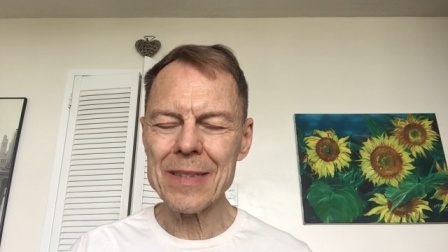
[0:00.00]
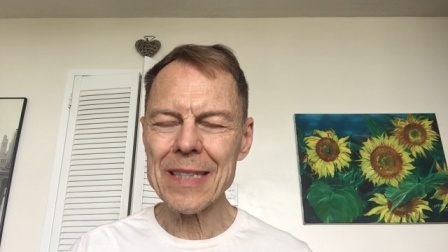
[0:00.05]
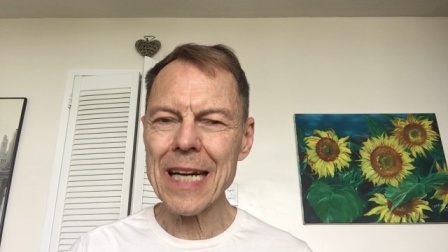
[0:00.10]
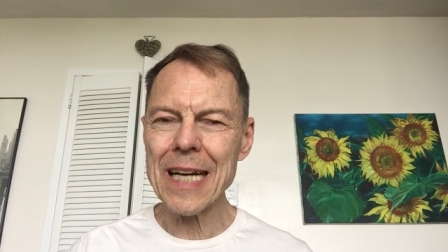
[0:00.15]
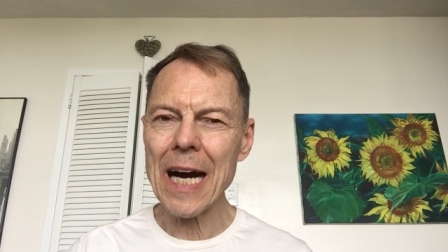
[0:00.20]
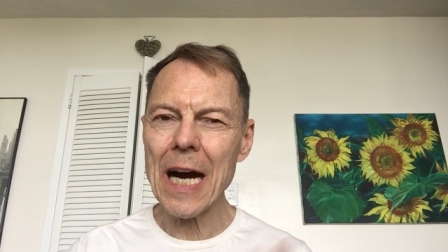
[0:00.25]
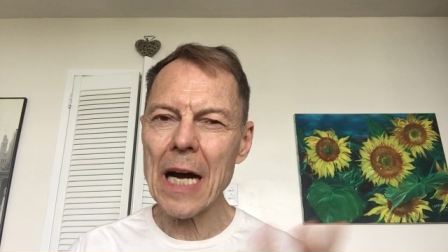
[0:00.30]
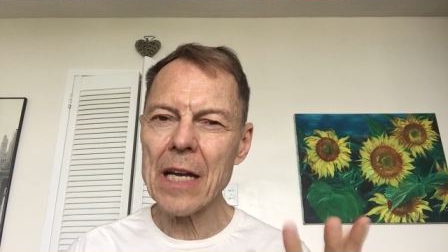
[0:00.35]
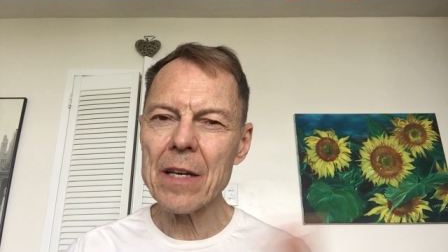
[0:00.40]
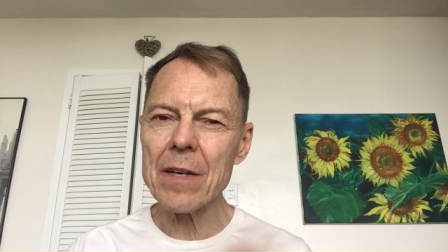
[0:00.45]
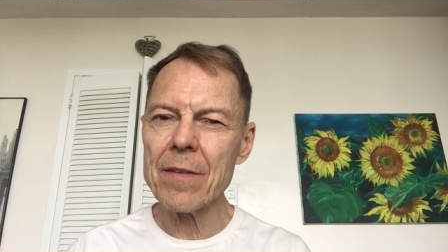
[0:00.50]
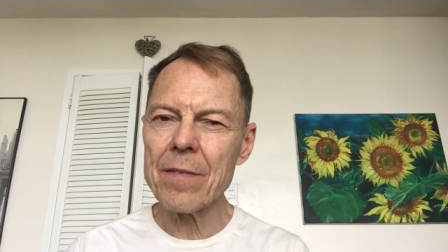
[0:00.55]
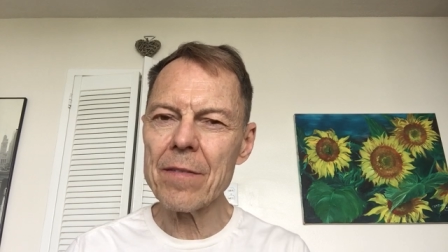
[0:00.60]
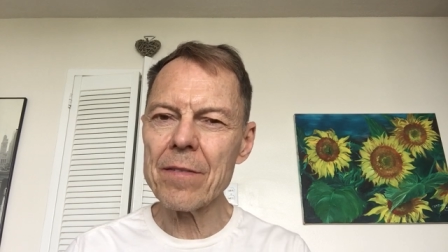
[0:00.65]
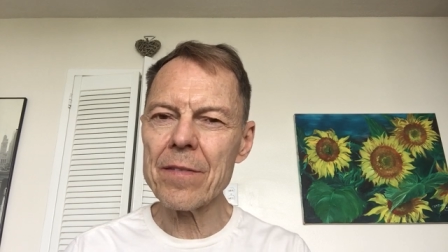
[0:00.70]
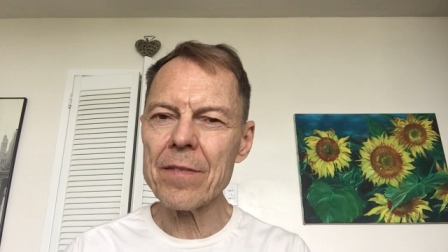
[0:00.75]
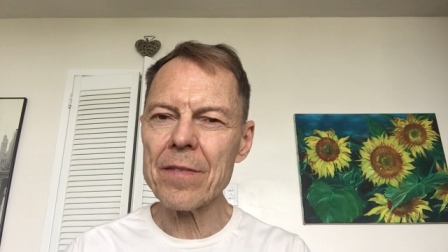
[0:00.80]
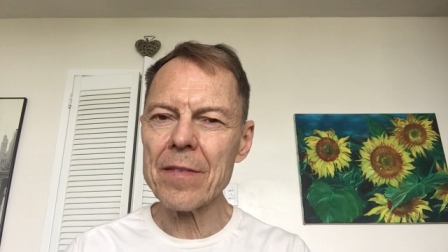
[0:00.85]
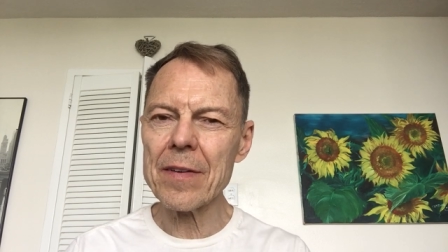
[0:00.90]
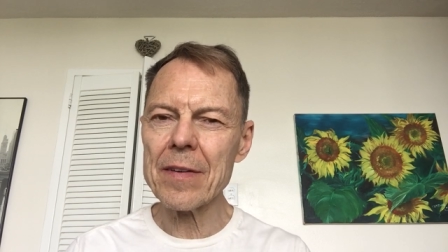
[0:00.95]
kind of
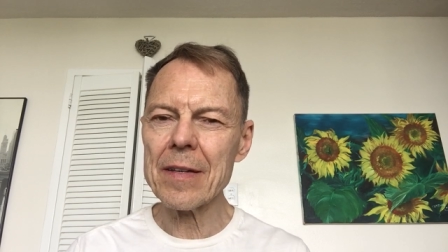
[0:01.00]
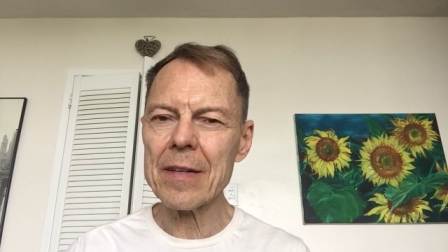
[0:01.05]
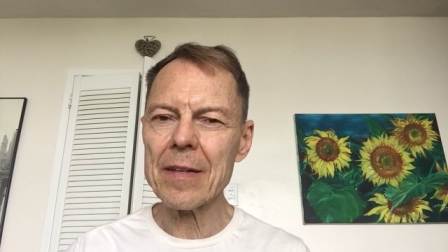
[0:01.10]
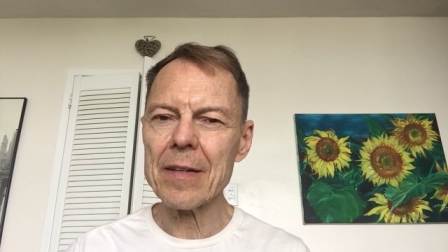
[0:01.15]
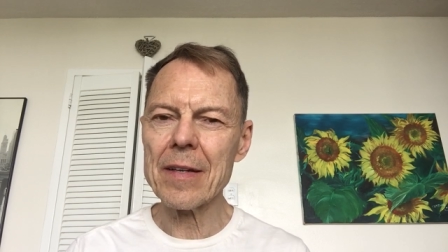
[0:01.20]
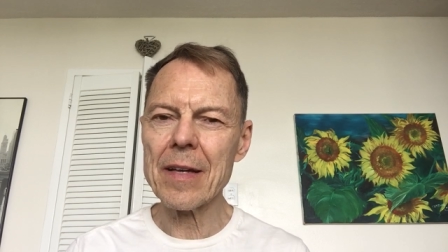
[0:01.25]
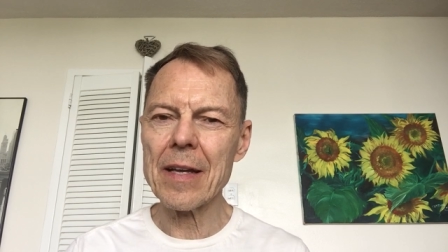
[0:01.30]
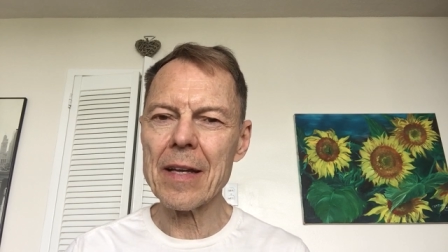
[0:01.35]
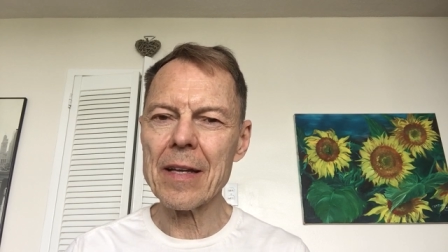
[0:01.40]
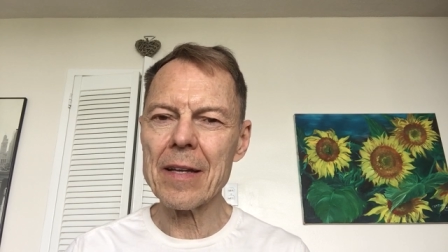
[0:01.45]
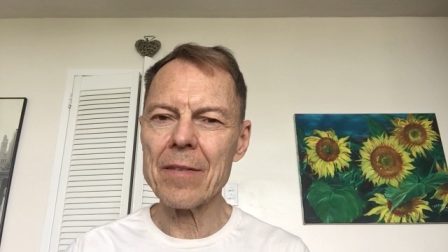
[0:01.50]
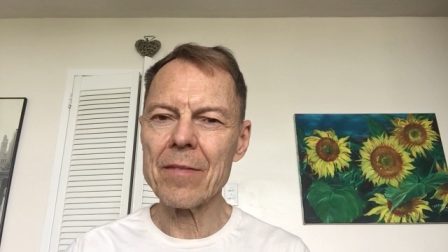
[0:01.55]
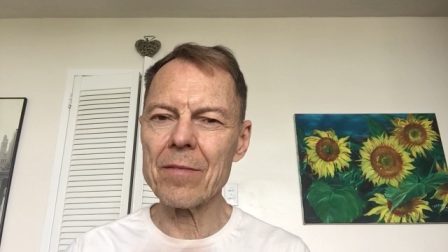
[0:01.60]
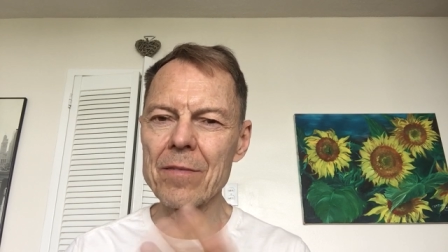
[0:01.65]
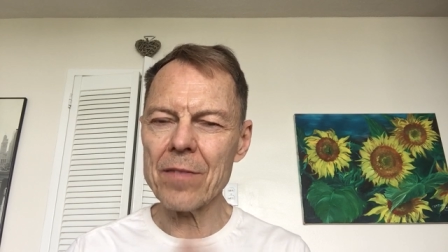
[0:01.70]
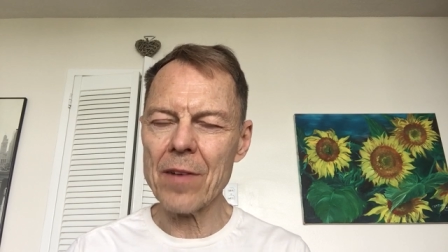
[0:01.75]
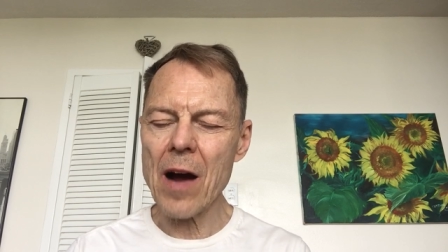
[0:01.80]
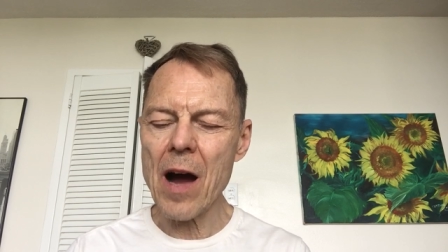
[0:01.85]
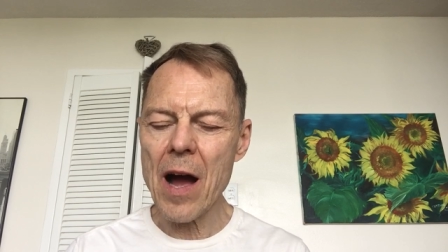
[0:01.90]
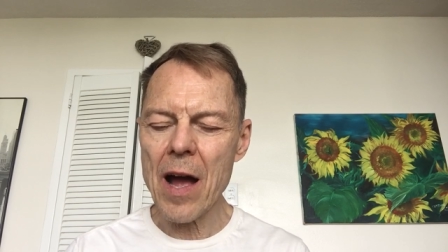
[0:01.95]

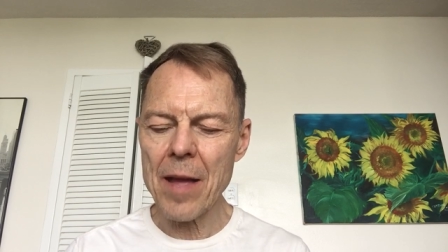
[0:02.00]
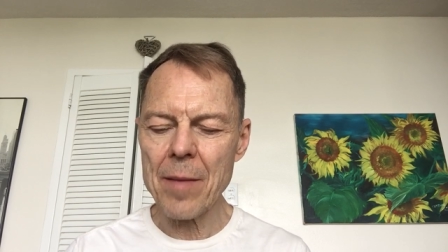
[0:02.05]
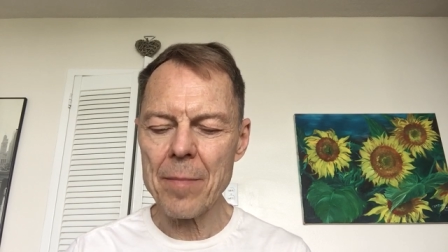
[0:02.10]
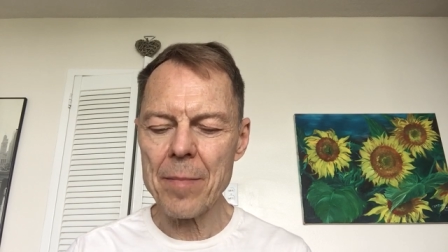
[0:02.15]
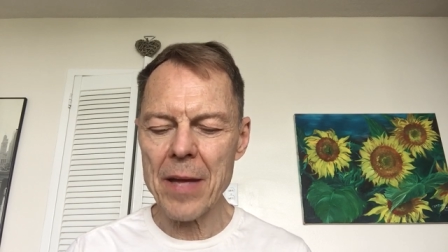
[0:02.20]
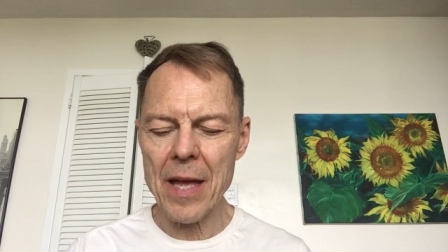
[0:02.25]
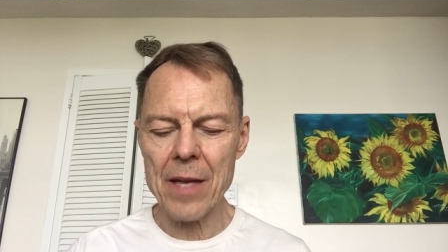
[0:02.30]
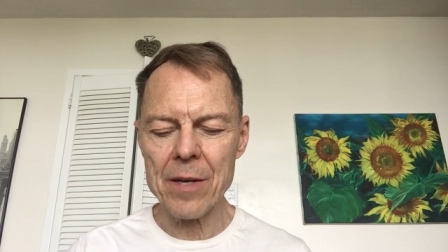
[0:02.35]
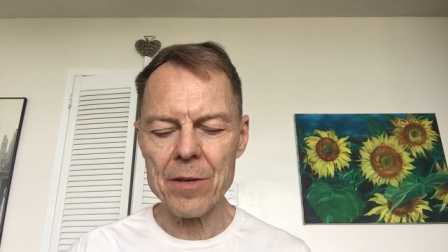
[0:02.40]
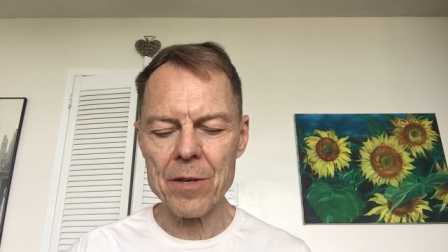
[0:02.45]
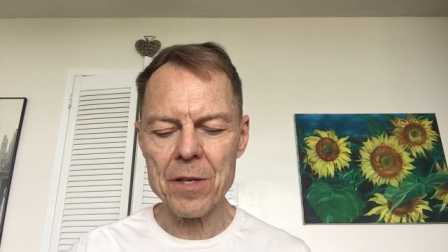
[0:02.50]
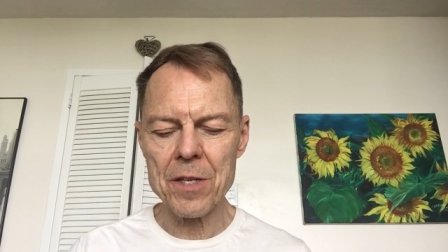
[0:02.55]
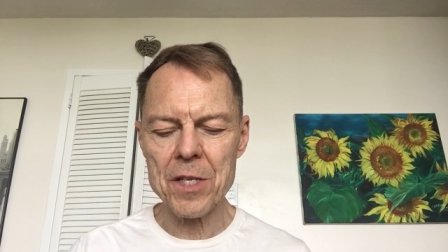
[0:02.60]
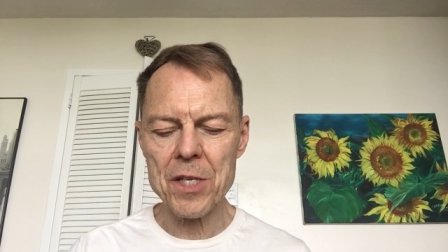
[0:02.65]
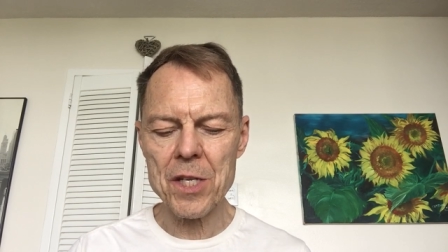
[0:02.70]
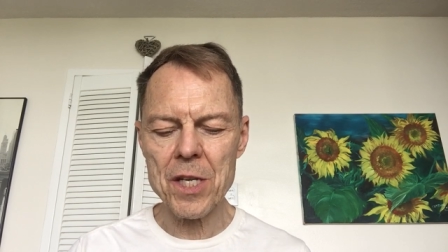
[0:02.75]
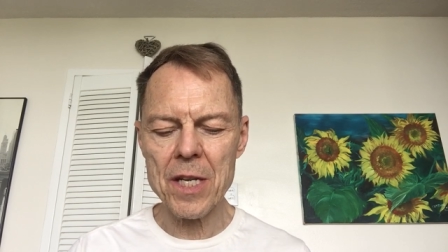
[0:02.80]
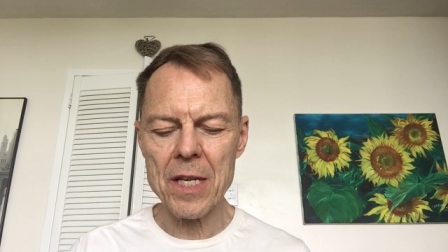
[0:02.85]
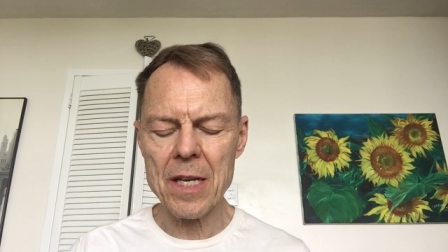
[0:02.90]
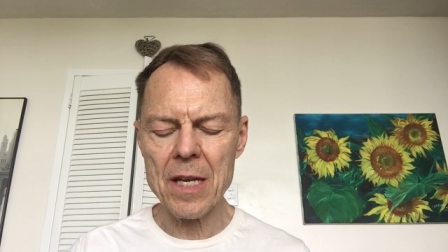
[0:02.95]
vibe,
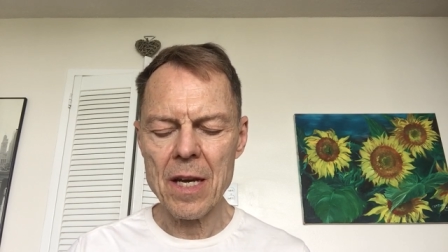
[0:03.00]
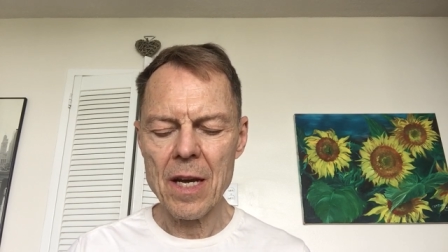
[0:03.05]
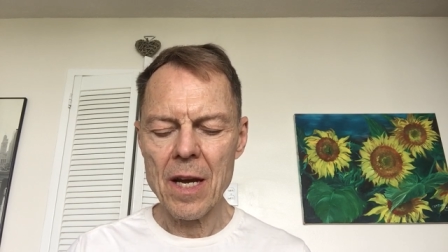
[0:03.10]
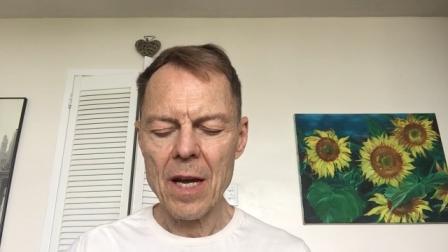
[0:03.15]
energy.